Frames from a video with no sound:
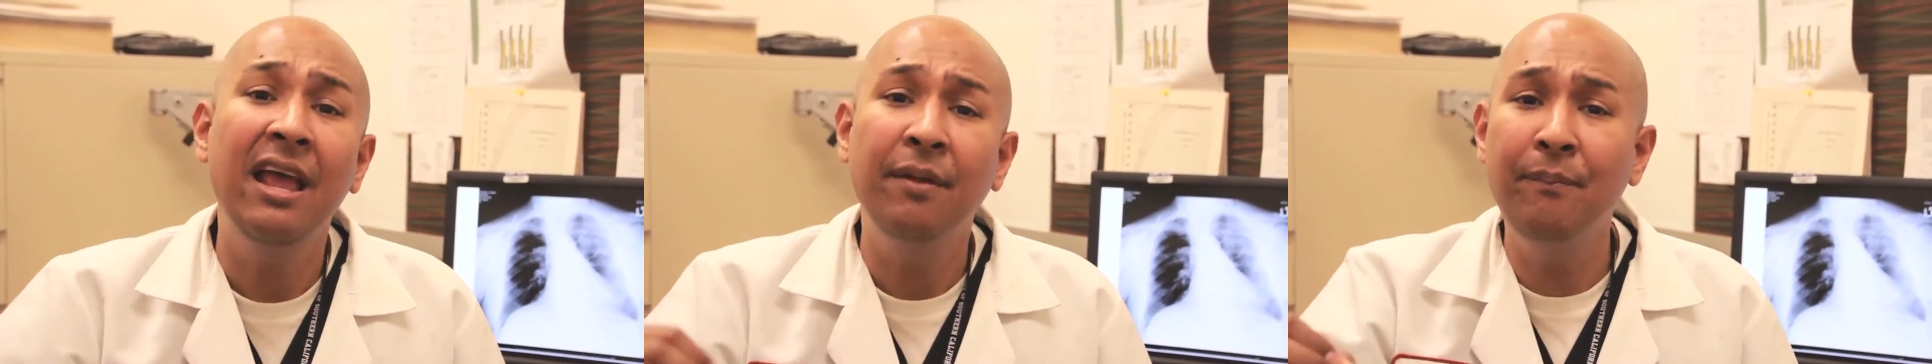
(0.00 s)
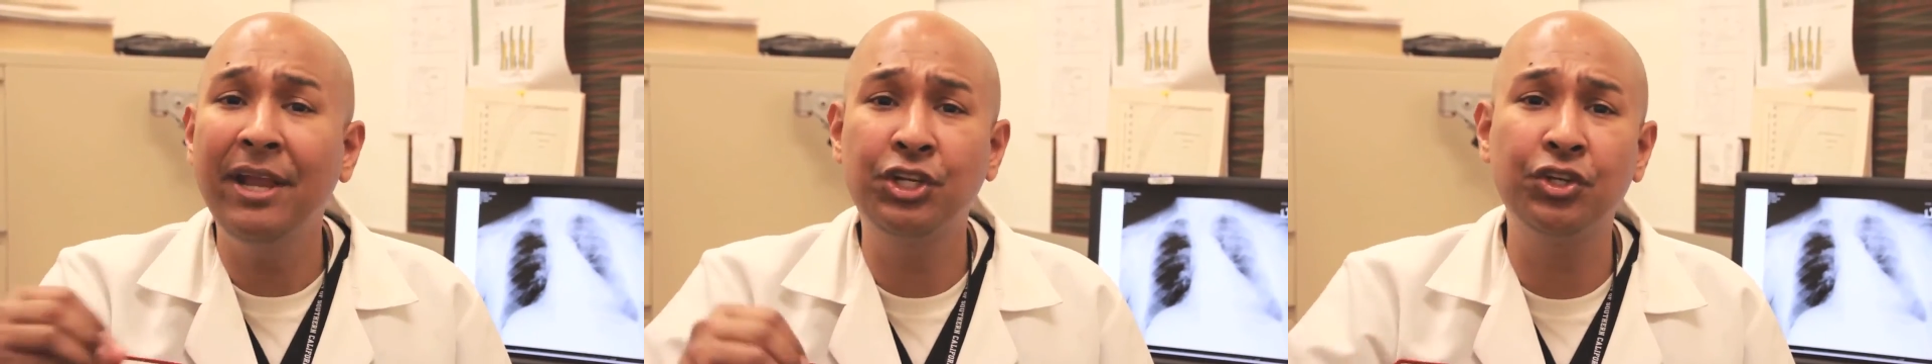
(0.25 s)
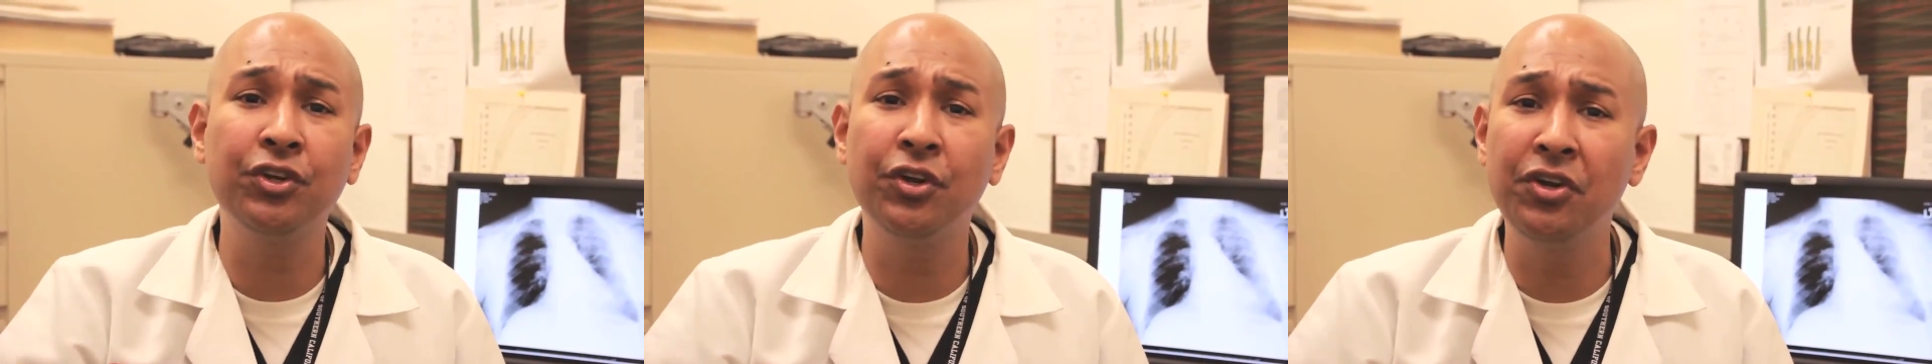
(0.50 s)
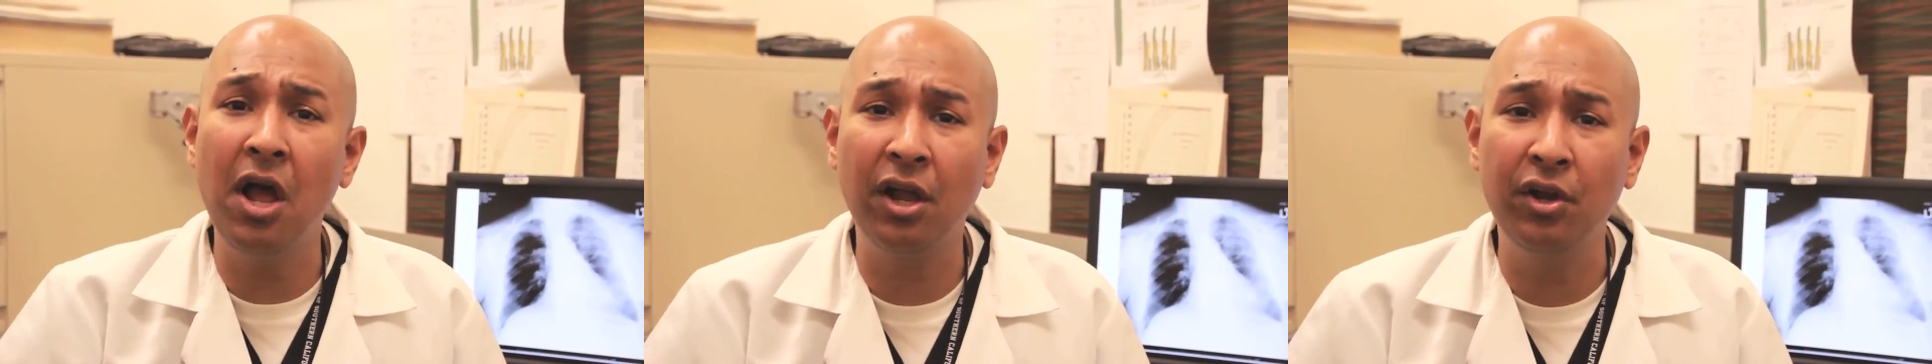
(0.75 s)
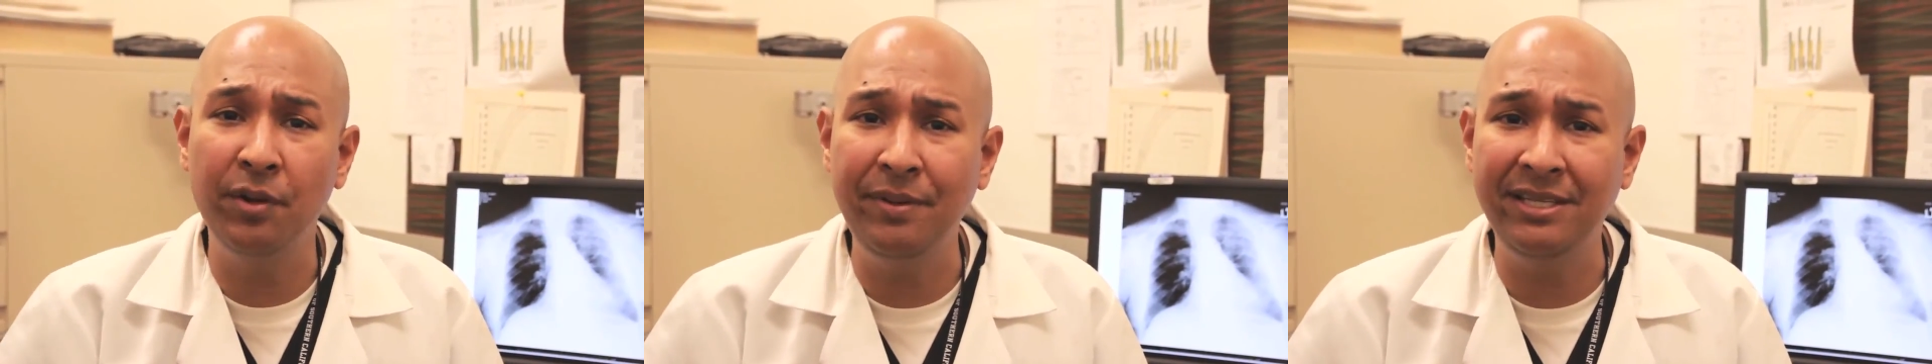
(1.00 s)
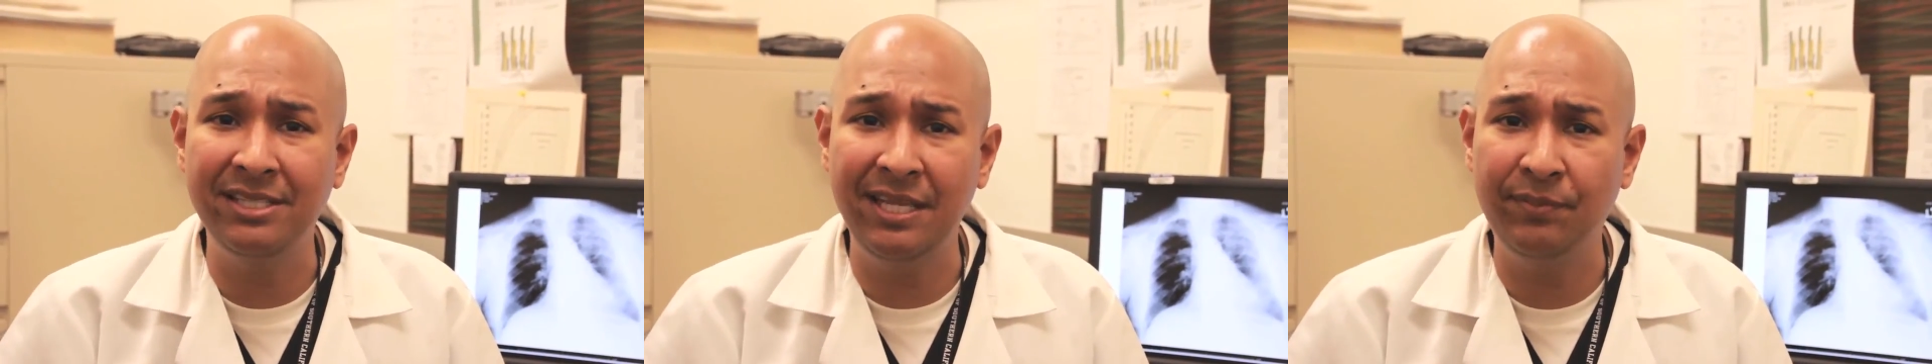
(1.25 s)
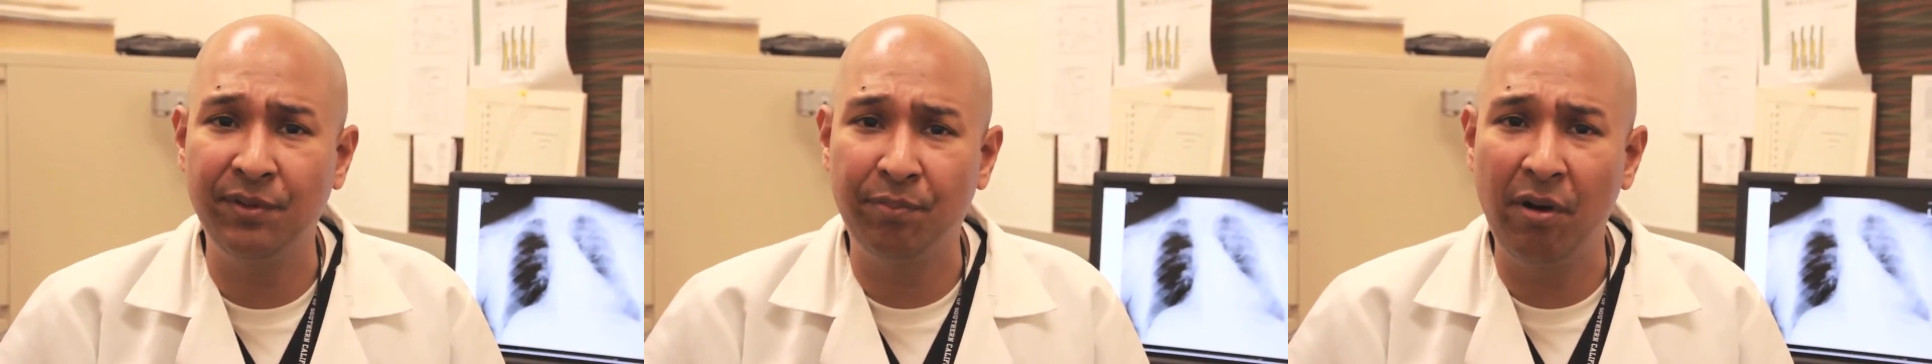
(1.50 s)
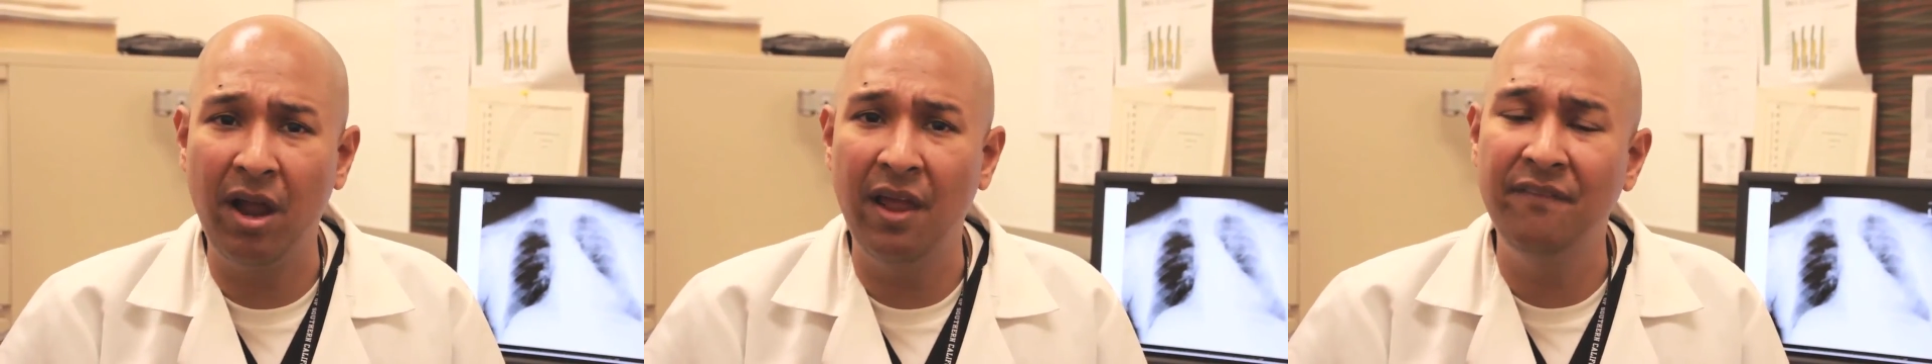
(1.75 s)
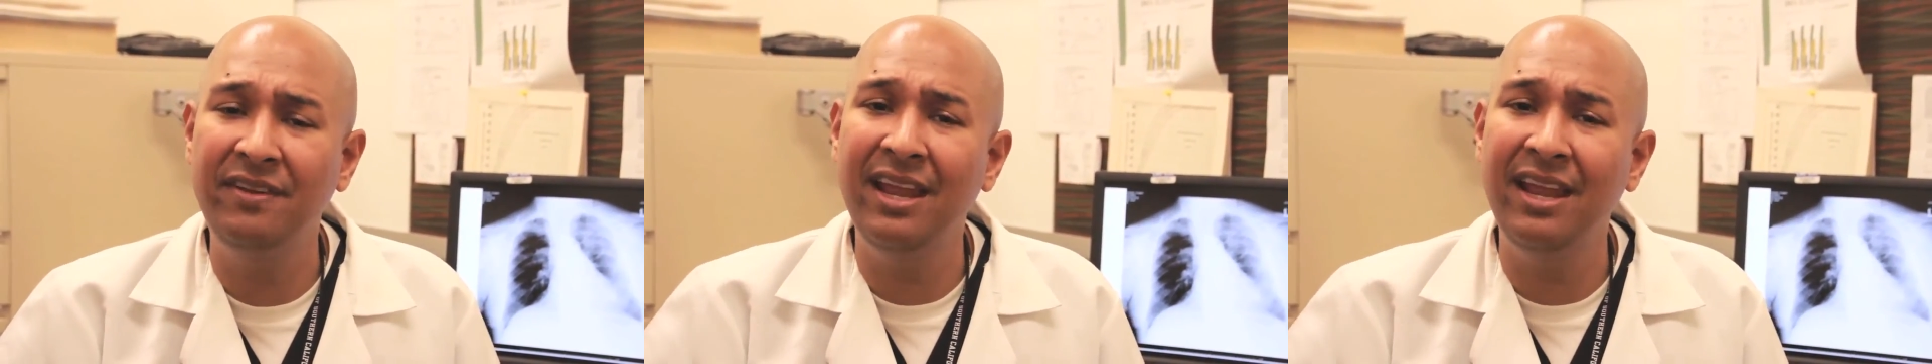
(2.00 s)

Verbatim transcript: Make sure you're not going to be sleep deprived.